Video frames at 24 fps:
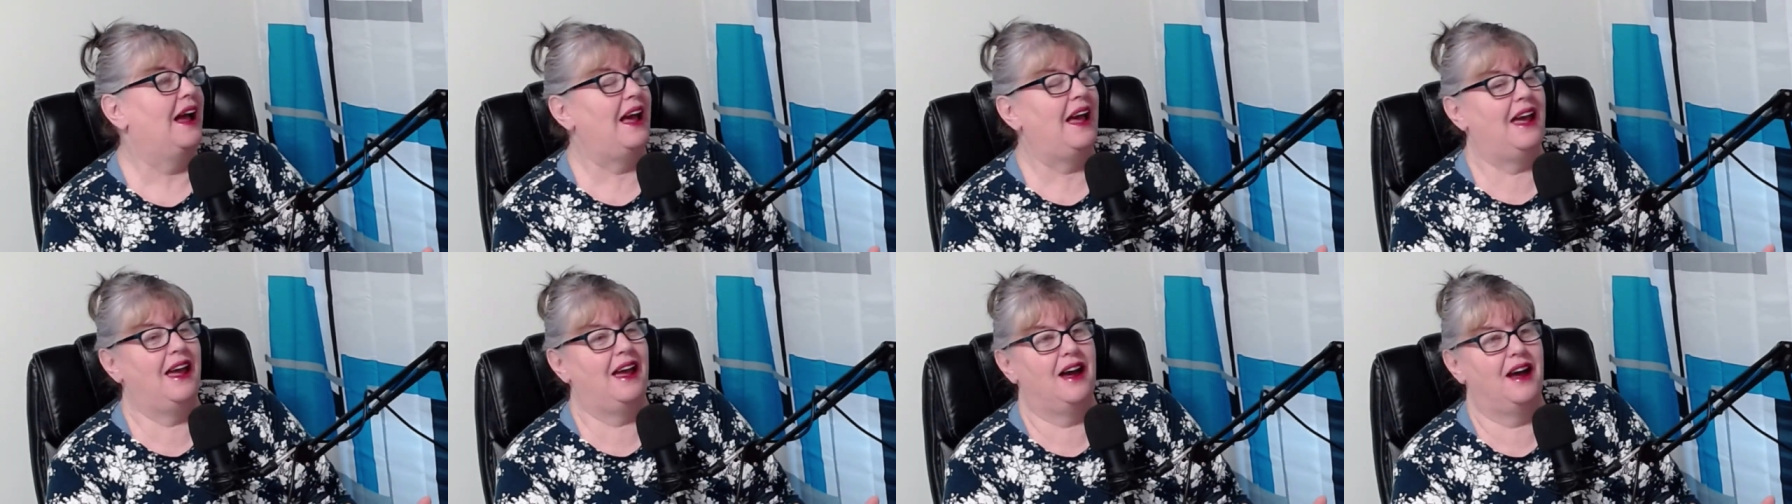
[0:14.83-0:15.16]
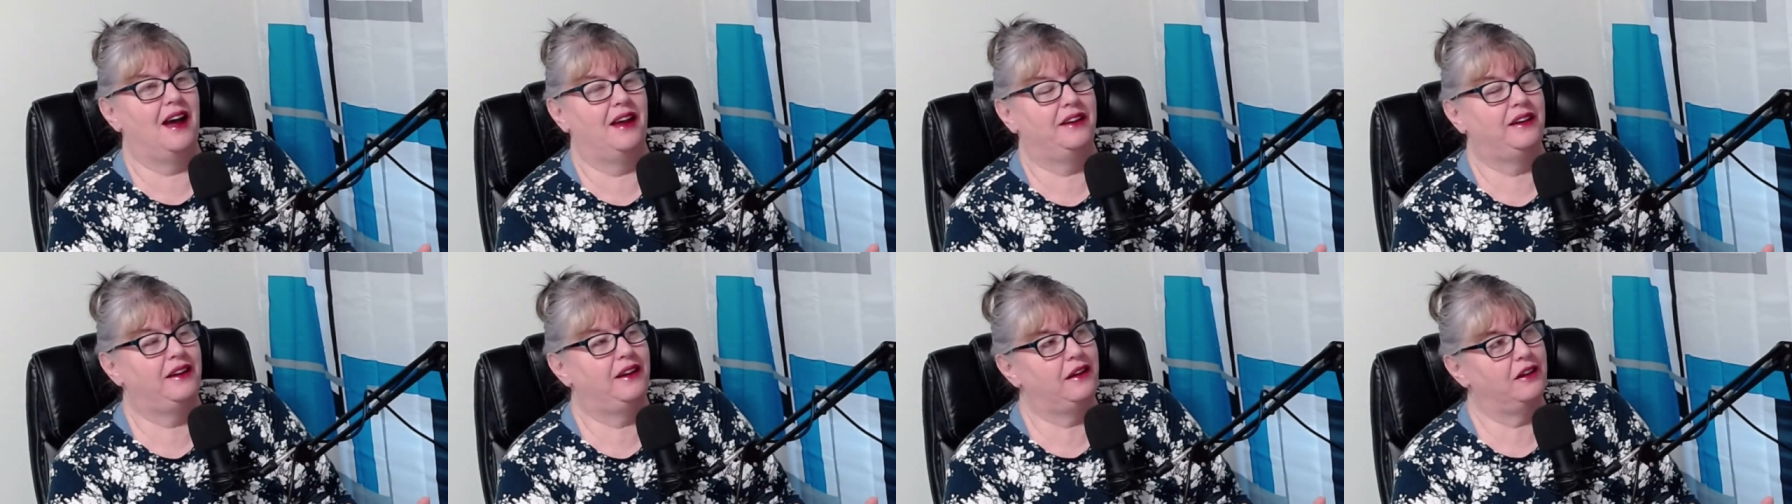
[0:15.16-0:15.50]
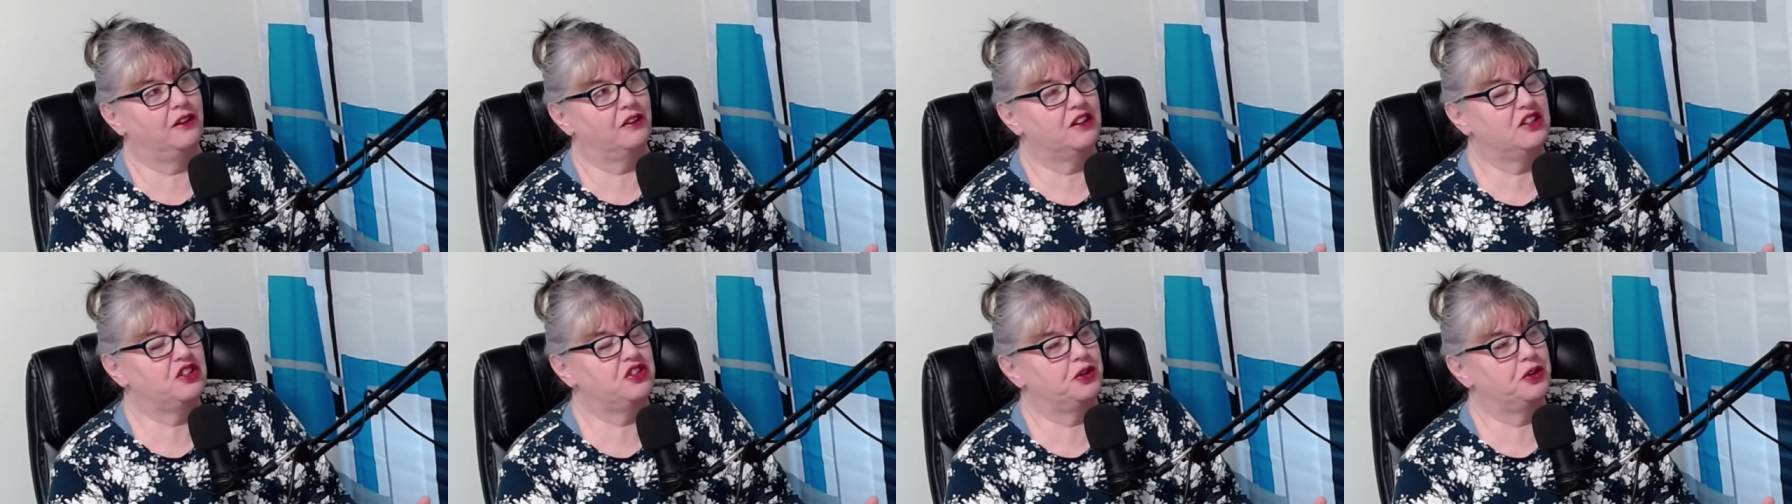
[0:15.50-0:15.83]
and
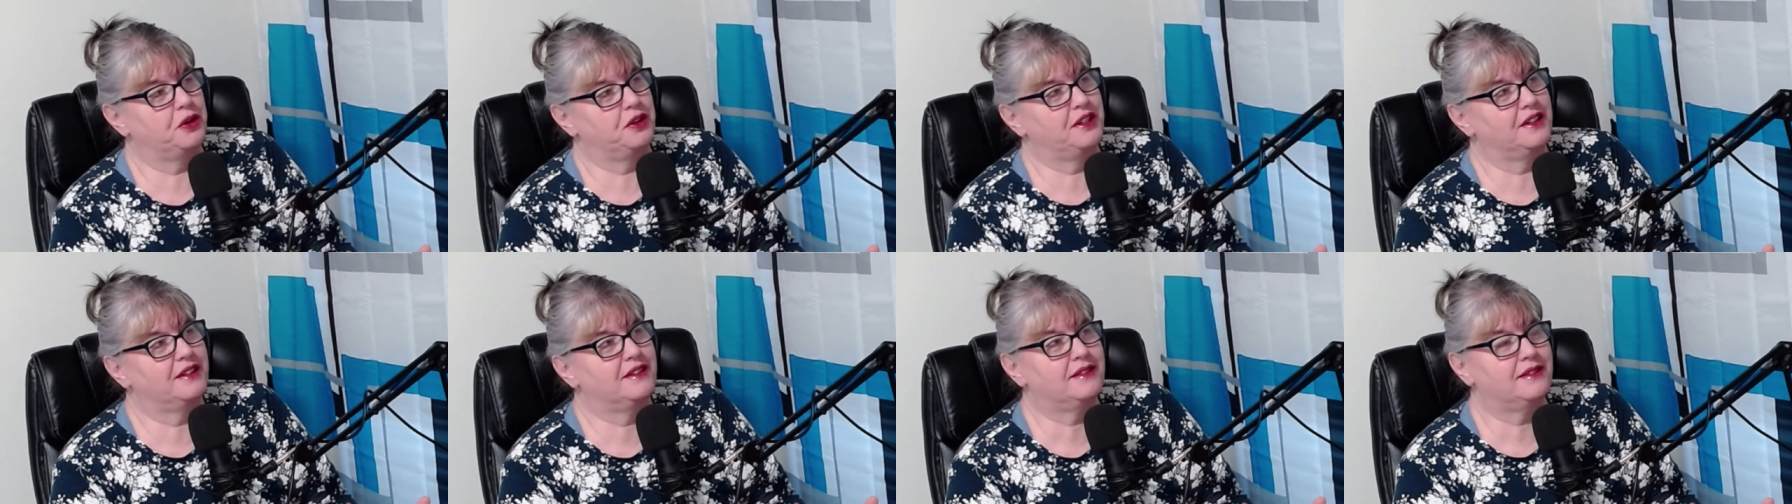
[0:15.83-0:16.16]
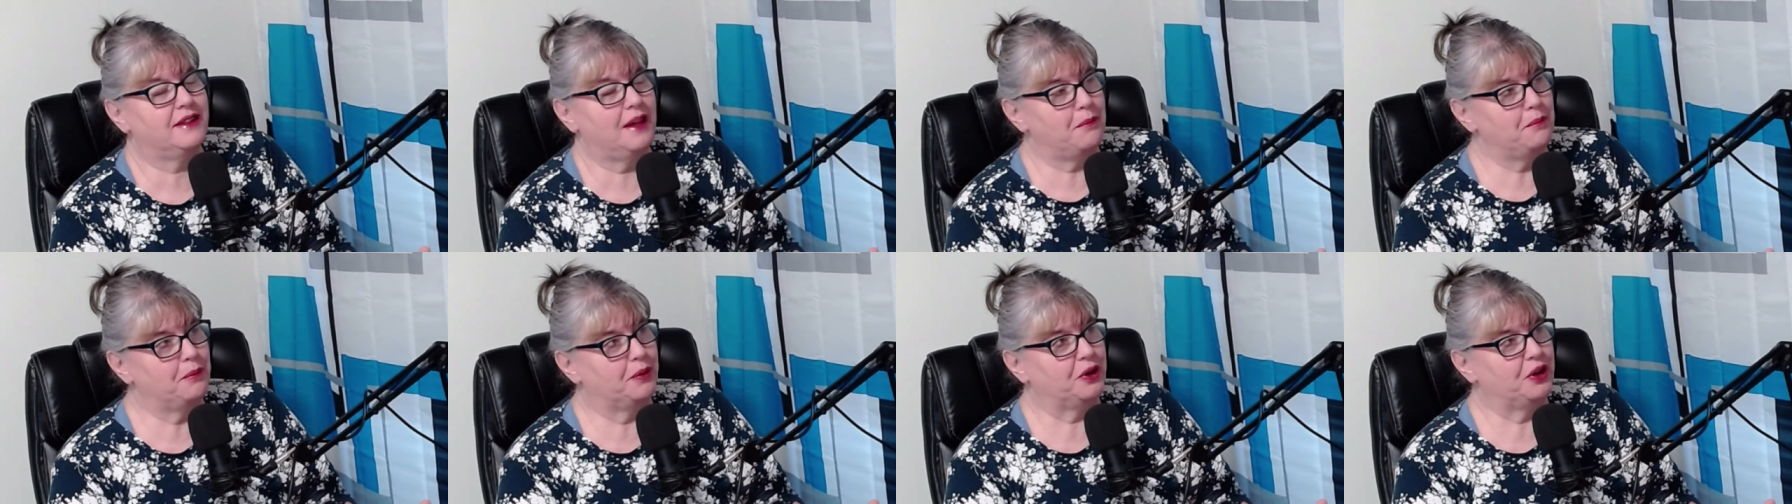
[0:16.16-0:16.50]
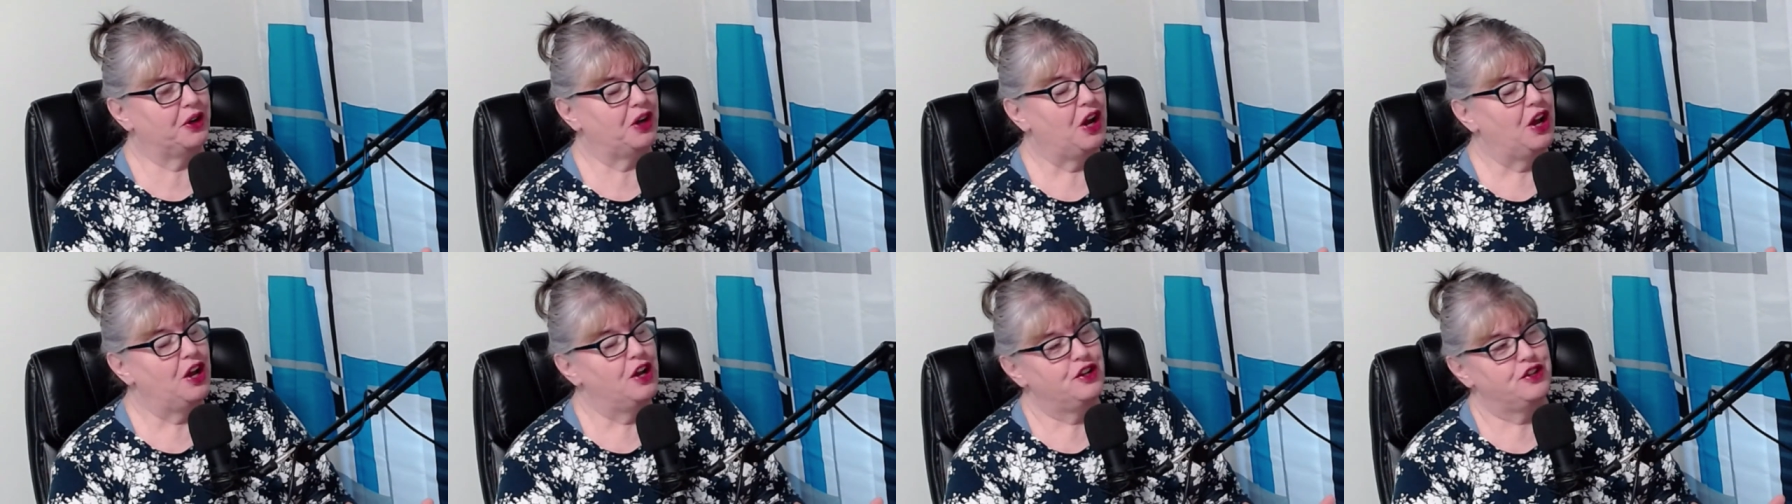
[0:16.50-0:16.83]
here is your
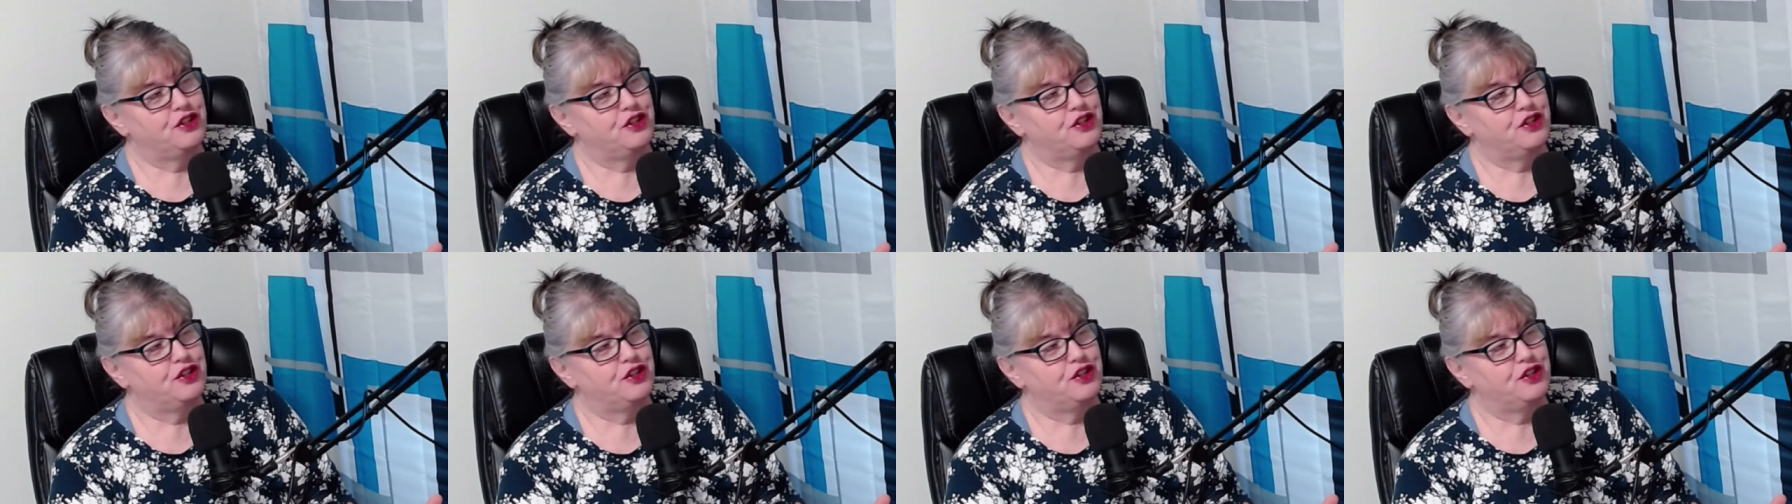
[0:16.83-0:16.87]
December